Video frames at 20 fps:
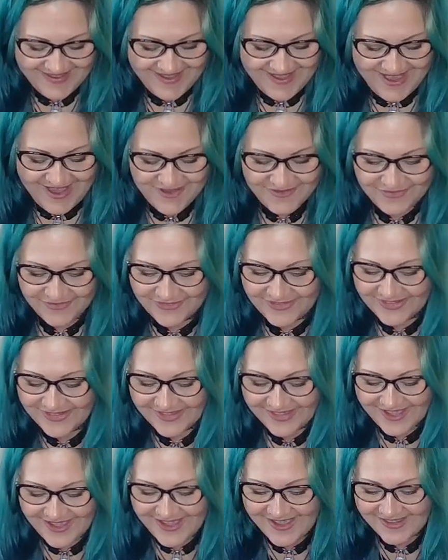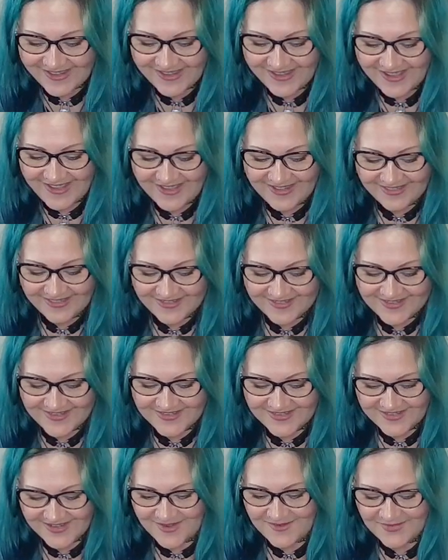I feel like this
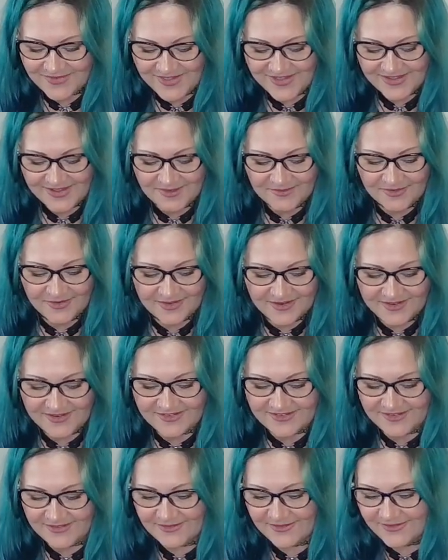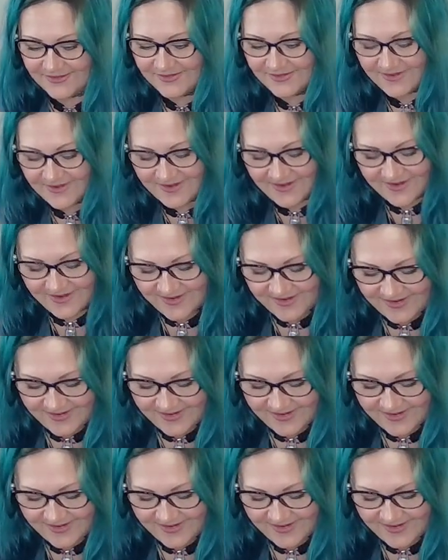is something I'm going to do. All right,